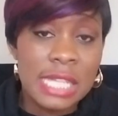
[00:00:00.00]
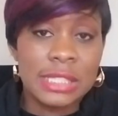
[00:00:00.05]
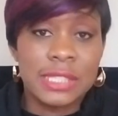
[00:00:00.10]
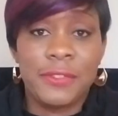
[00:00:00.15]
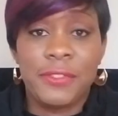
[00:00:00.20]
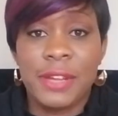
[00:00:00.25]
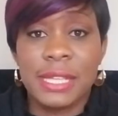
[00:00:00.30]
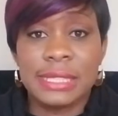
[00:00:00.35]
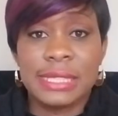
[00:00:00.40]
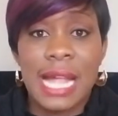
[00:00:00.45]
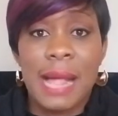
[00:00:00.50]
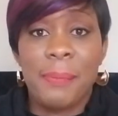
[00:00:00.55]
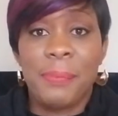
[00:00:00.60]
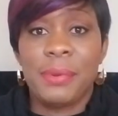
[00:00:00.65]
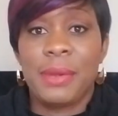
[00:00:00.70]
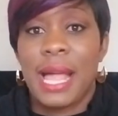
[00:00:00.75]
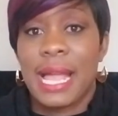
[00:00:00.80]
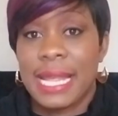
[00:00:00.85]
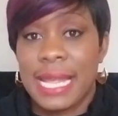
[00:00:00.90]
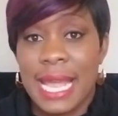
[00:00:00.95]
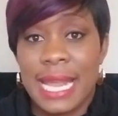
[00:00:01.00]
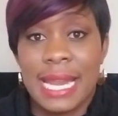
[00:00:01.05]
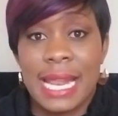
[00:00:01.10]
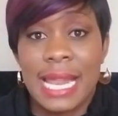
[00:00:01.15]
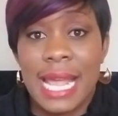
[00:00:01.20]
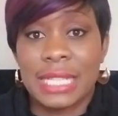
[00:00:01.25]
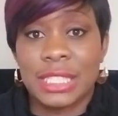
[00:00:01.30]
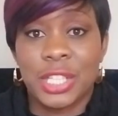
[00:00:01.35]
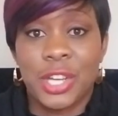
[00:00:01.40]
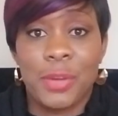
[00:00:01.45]
So for example, again, I
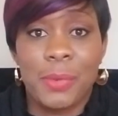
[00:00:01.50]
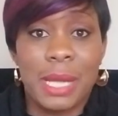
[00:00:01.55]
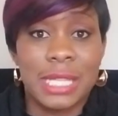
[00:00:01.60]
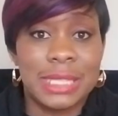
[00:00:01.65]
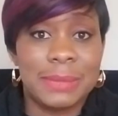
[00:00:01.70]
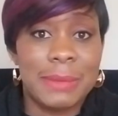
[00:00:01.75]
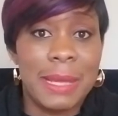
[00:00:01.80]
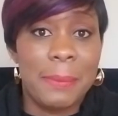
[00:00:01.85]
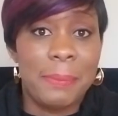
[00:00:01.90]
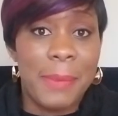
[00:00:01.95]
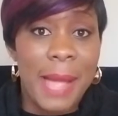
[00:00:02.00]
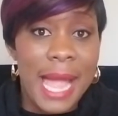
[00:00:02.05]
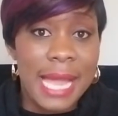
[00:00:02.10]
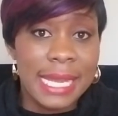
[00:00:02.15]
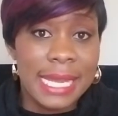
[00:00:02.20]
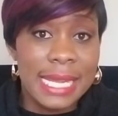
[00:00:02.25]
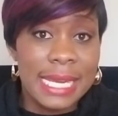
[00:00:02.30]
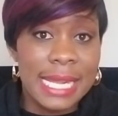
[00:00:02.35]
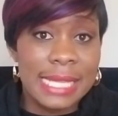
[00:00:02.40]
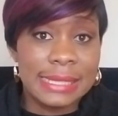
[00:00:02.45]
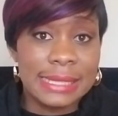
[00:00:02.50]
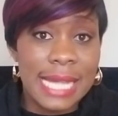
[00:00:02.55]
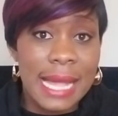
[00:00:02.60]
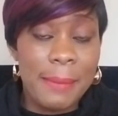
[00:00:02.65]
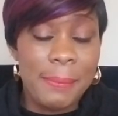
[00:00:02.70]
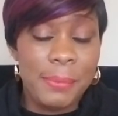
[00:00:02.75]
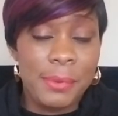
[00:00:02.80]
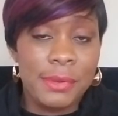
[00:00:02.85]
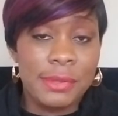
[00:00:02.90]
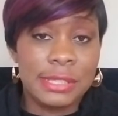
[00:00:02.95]
like to go back to my banking
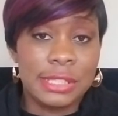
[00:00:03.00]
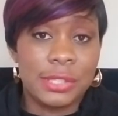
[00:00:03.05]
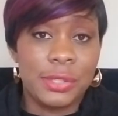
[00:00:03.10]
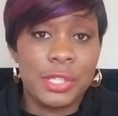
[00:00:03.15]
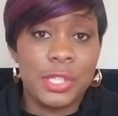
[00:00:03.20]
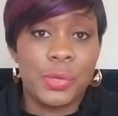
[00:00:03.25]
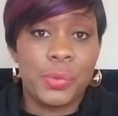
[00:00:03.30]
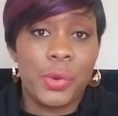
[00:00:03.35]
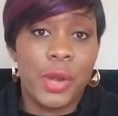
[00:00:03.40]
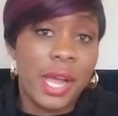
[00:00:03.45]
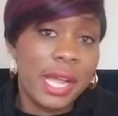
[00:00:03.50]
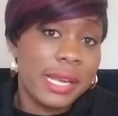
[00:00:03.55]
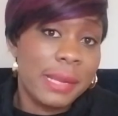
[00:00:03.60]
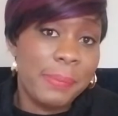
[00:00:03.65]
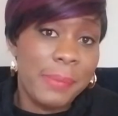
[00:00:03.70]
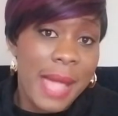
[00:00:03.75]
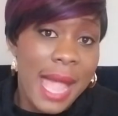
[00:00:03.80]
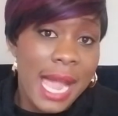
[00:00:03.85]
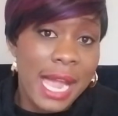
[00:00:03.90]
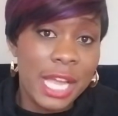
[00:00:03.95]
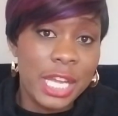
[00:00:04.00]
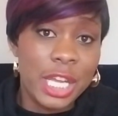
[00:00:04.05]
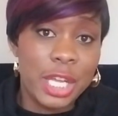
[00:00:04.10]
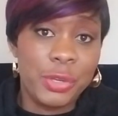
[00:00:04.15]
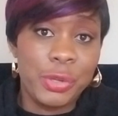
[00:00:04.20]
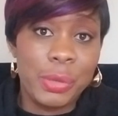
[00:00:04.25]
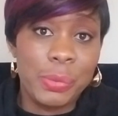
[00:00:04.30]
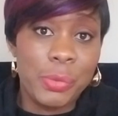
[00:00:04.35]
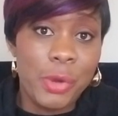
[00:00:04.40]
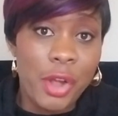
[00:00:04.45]
example. So you work at a bank and
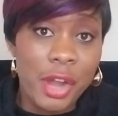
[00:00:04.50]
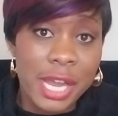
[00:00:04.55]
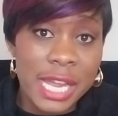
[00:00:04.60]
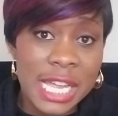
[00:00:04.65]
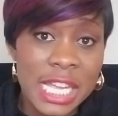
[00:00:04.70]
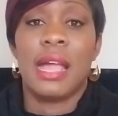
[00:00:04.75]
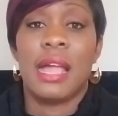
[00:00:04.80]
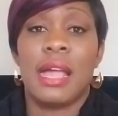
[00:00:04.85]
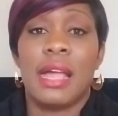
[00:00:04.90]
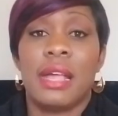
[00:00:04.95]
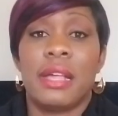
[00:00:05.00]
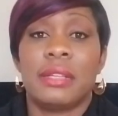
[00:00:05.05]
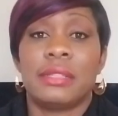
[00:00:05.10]
you're doing mortgage.